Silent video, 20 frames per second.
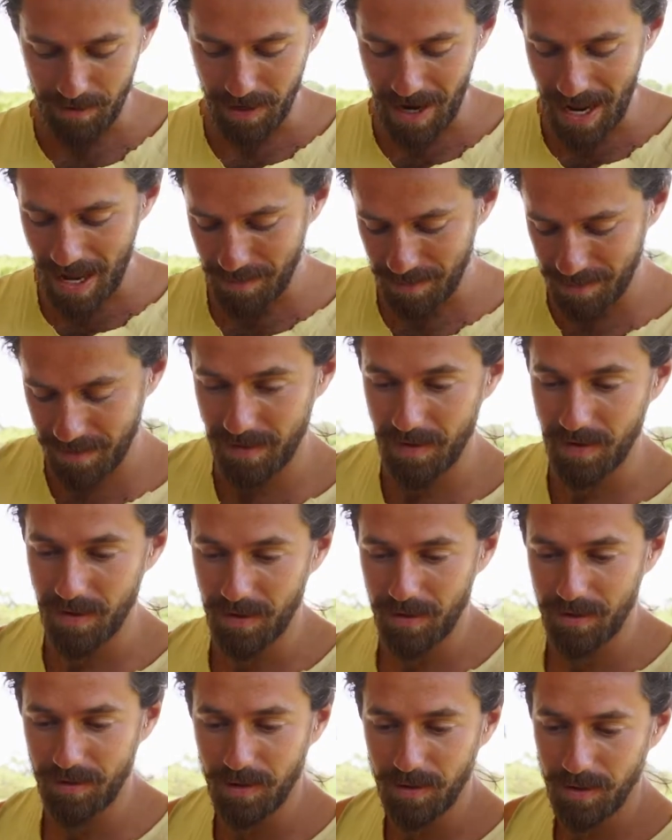aim is
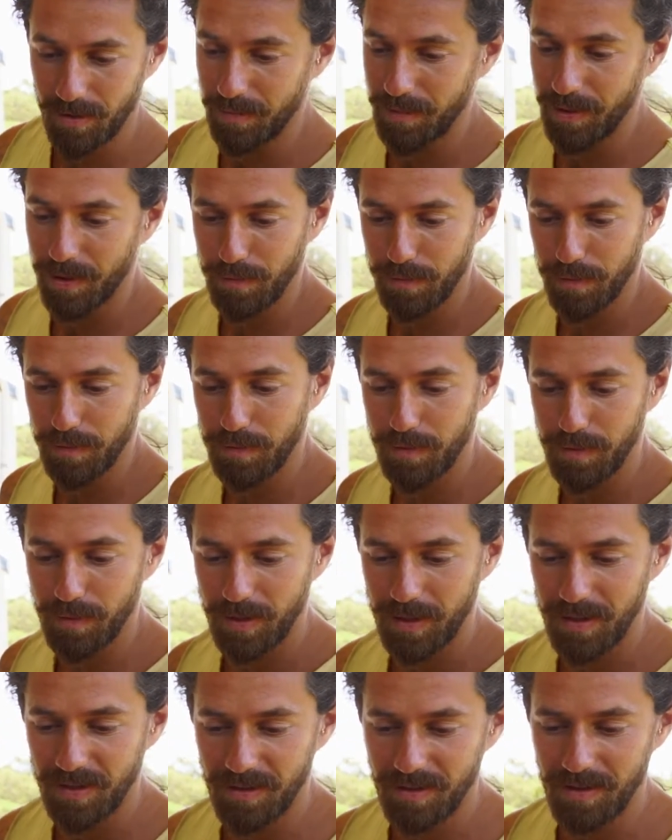to grow beautiful
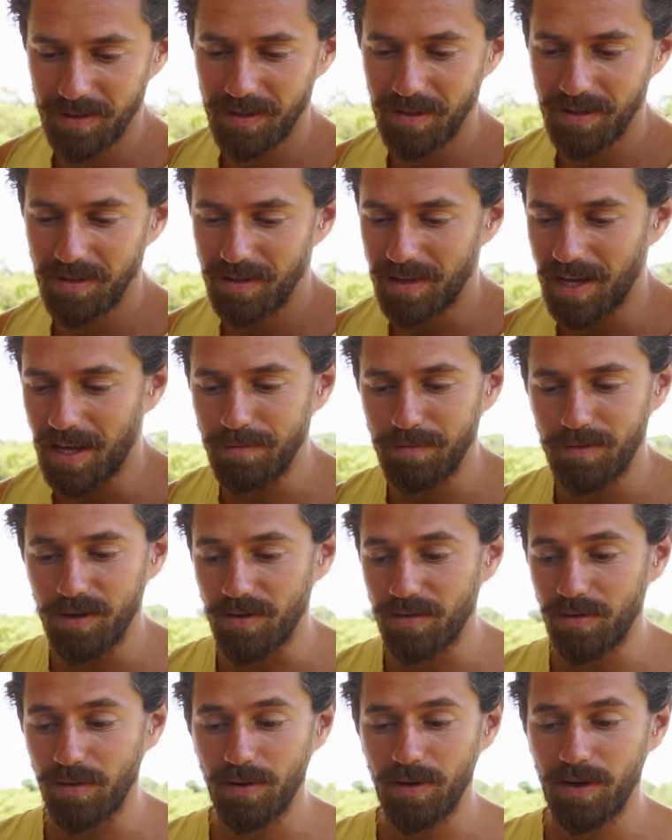food and to have
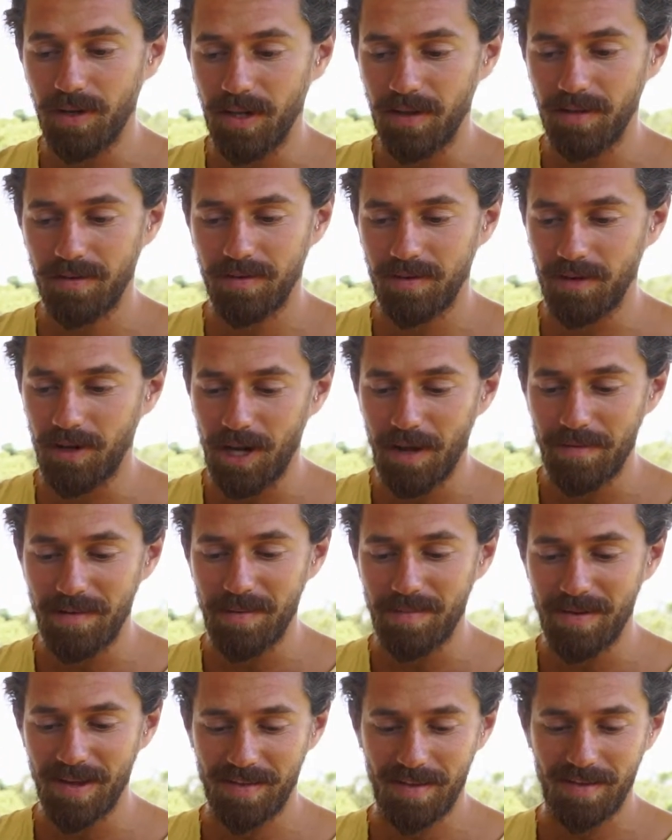good soil and to not have
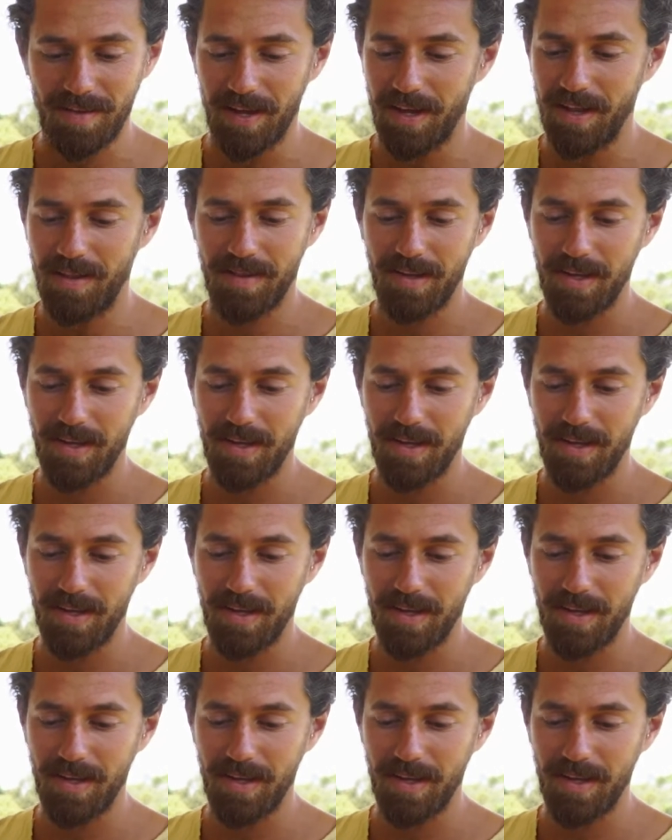any pesticides.